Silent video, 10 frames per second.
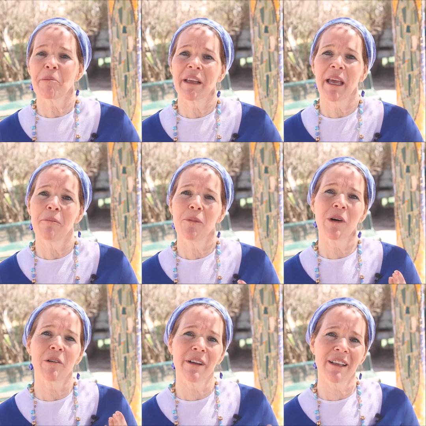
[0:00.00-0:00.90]
became
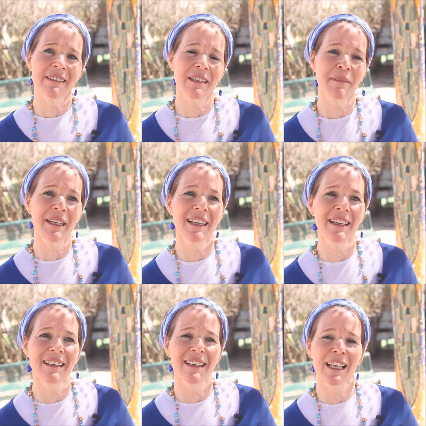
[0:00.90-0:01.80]
more real to
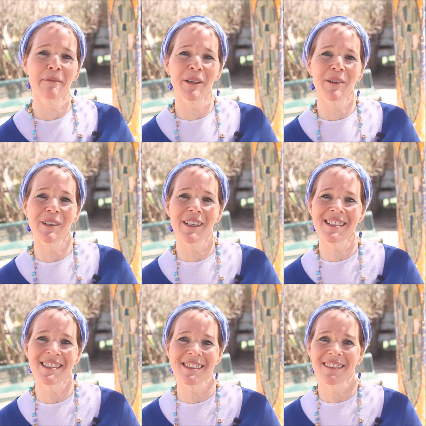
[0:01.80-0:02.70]
me, not
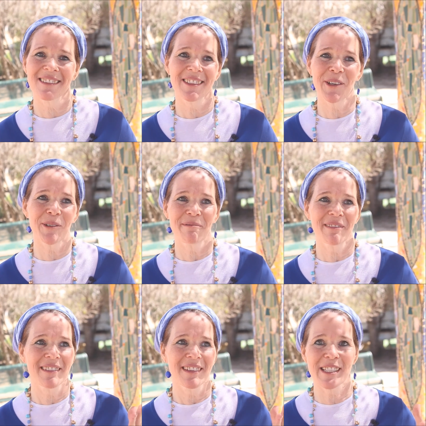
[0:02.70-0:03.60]
because,
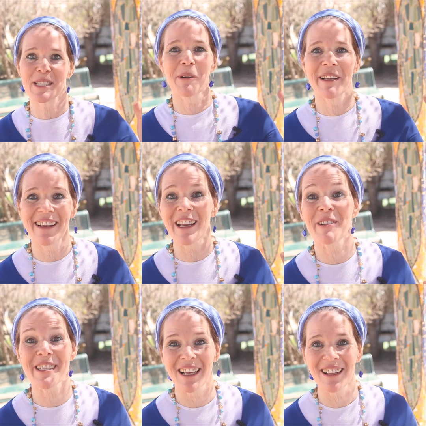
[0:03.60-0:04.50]
it's the way to
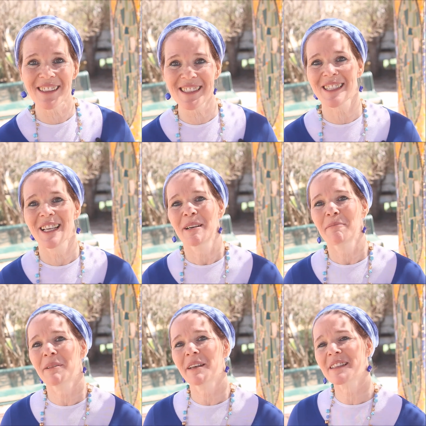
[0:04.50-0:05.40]
get results,
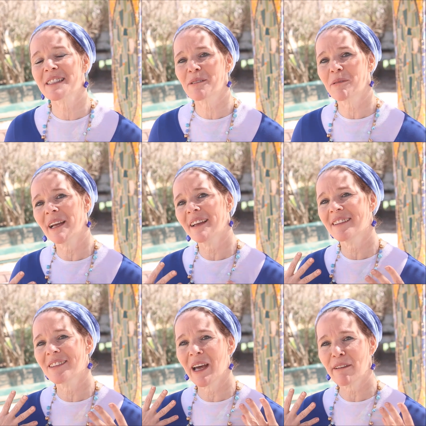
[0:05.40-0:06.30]
but it's the
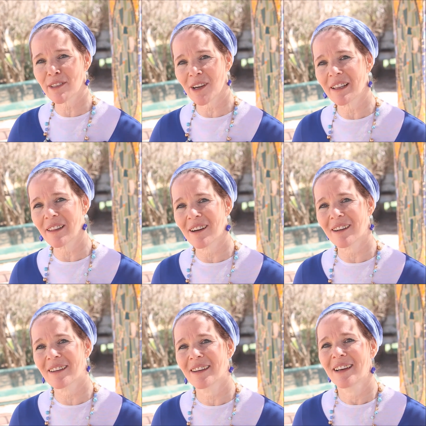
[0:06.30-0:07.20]
way to have
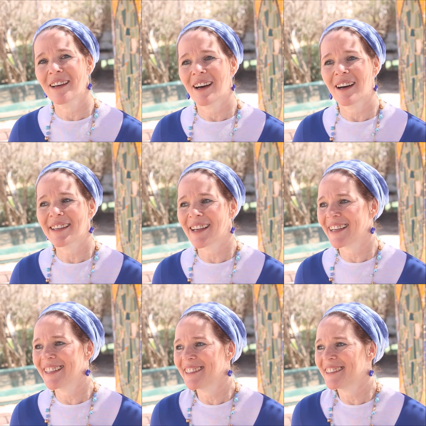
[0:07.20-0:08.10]
dialogue.
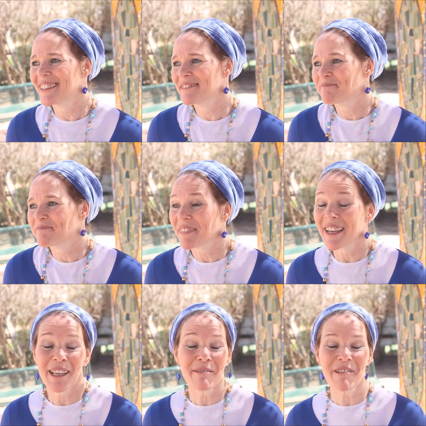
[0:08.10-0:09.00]
I
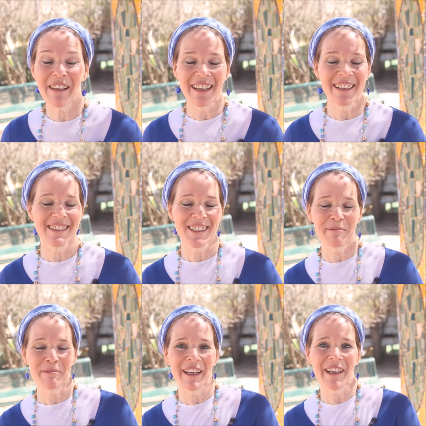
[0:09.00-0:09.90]
never related
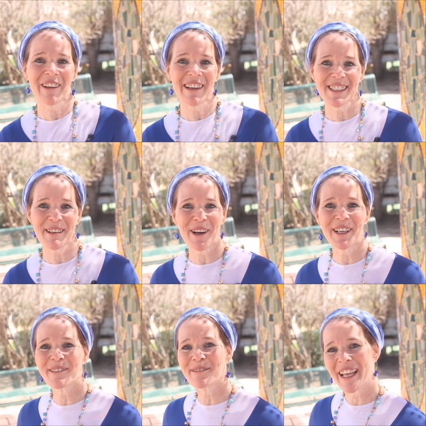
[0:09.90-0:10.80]
to prayer as some
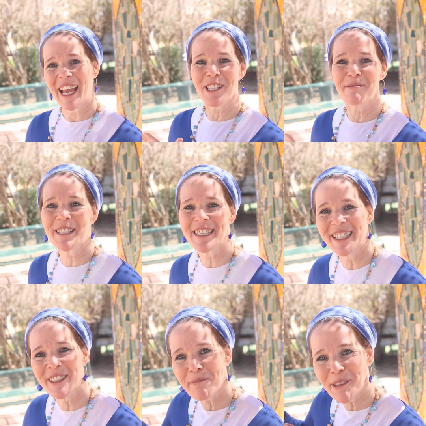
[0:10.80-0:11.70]
kind of cash
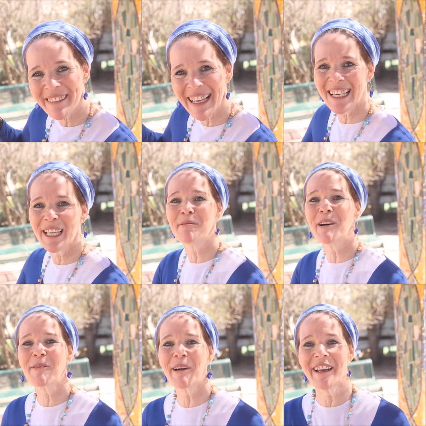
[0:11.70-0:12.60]
machine. You put Tehillim
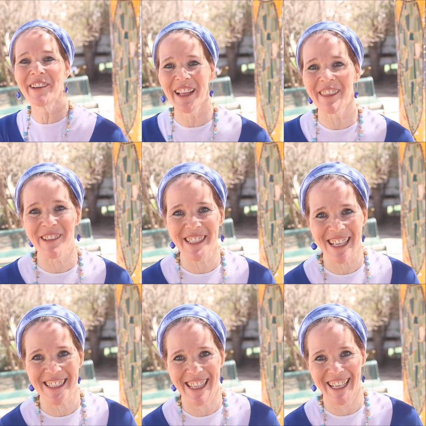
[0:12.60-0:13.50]
one way and you get the
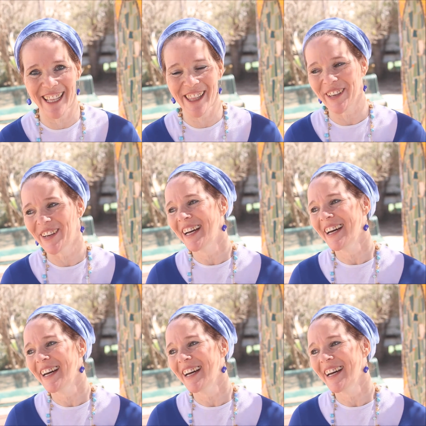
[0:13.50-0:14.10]
results the other.